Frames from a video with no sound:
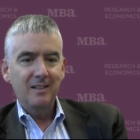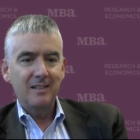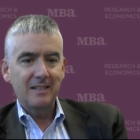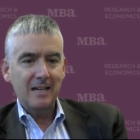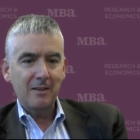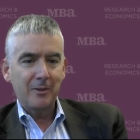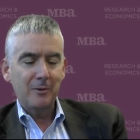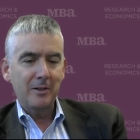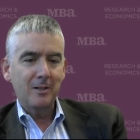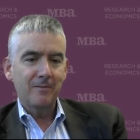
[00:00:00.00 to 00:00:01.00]
you get a
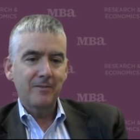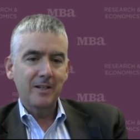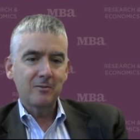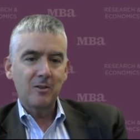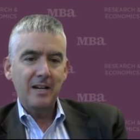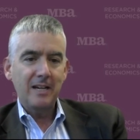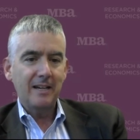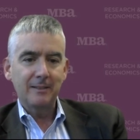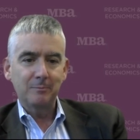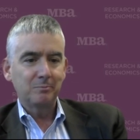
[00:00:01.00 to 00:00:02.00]
30 year fixed rate
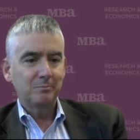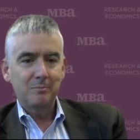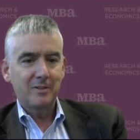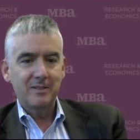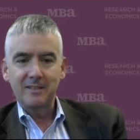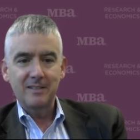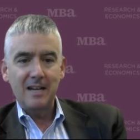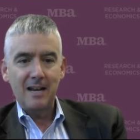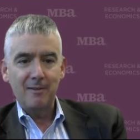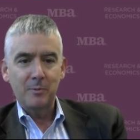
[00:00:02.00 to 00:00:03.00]
at six and a
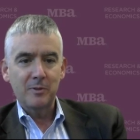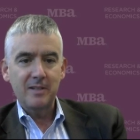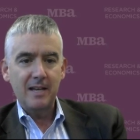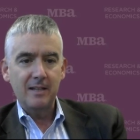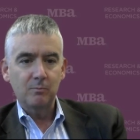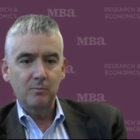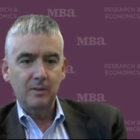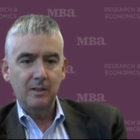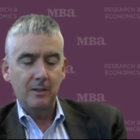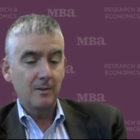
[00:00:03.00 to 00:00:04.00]
half percent.
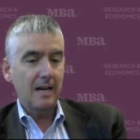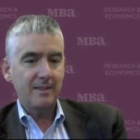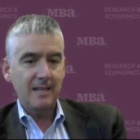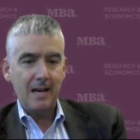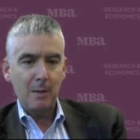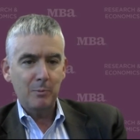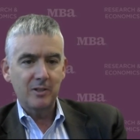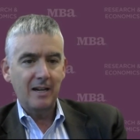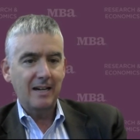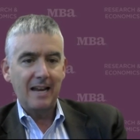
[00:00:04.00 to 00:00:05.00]
You got the
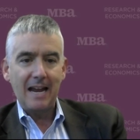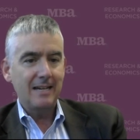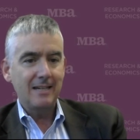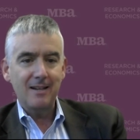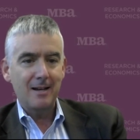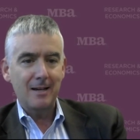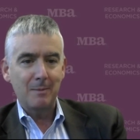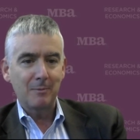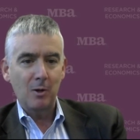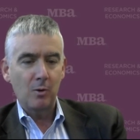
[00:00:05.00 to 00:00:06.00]
option at any
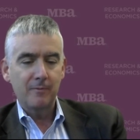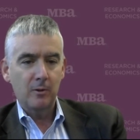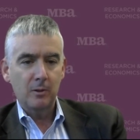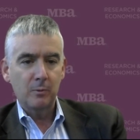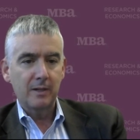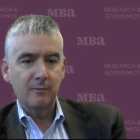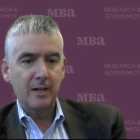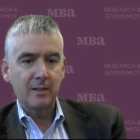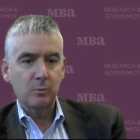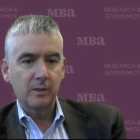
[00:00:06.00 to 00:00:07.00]
time going forward if
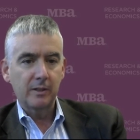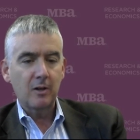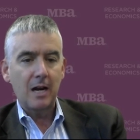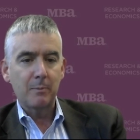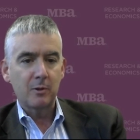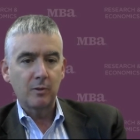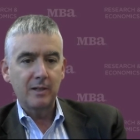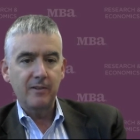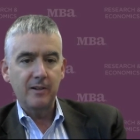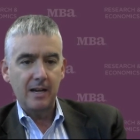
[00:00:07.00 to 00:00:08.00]
rates were to drop to
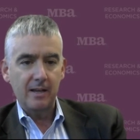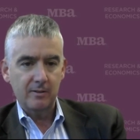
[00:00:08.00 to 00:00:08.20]
refinance.